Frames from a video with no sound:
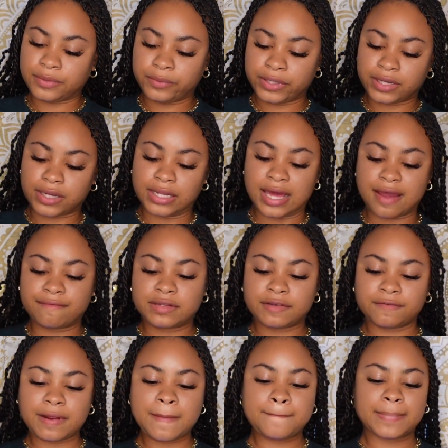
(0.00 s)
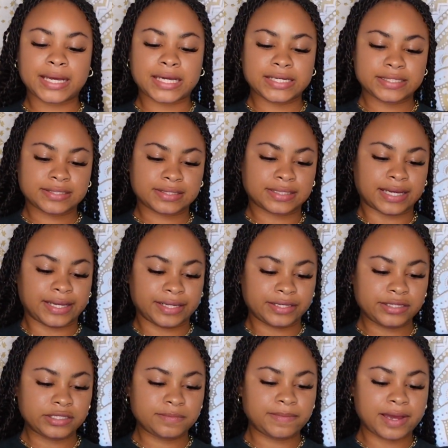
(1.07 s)
We all have different body
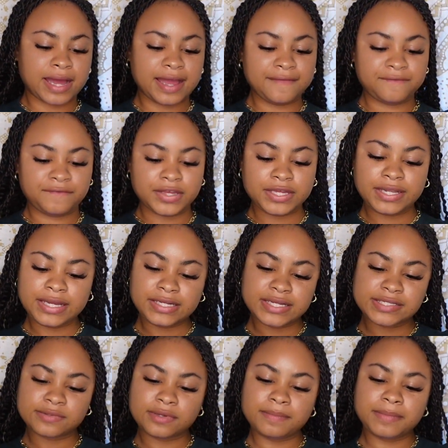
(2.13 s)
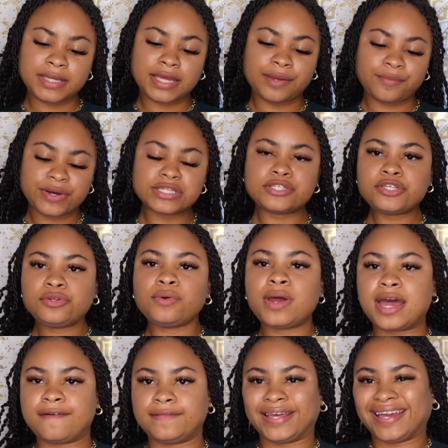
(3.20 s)
styles, but I feel like this would be it. Once you don't
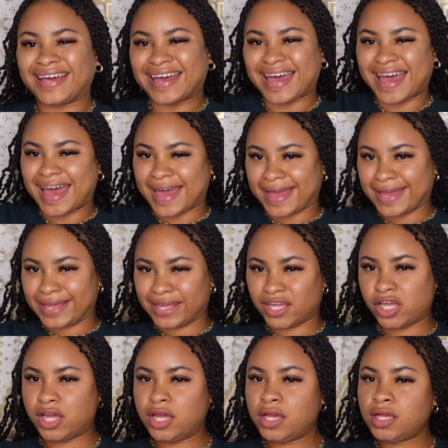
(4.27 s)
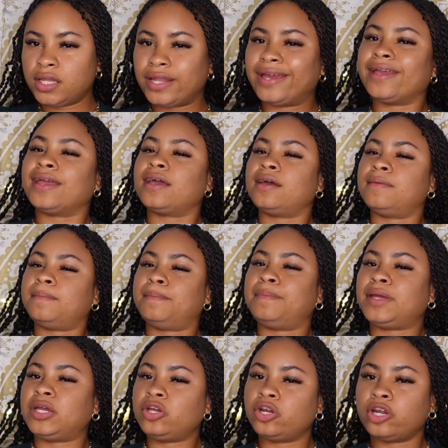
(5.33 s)
have like a high, like
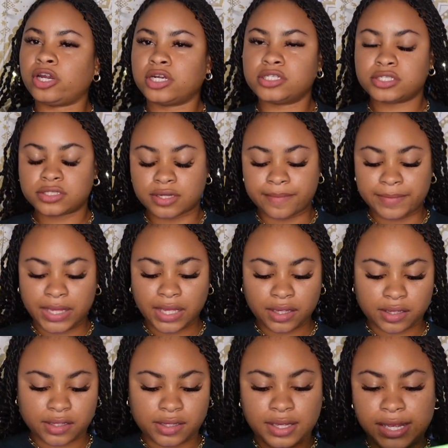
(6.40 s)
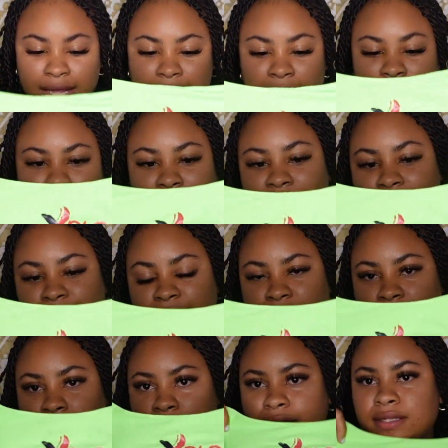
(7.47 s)
bigger stomach, then I feel
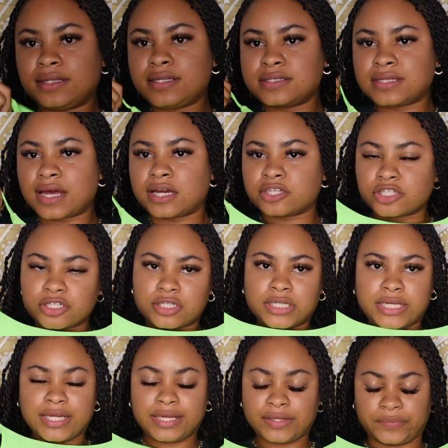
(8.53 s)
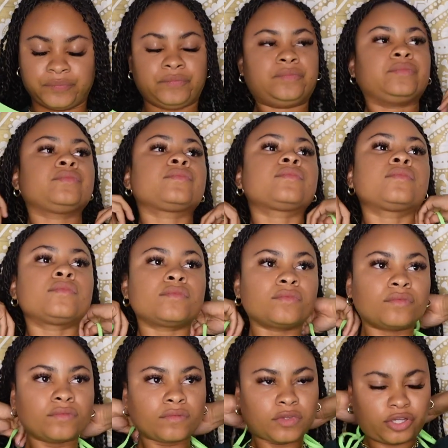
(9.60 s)
like this actually
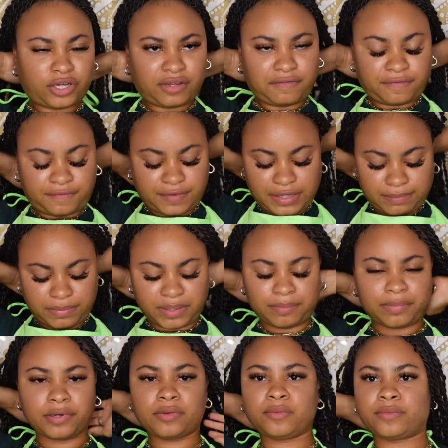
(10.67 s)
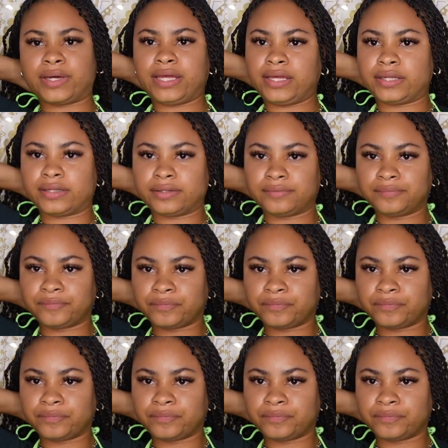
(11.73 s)
could fit people well.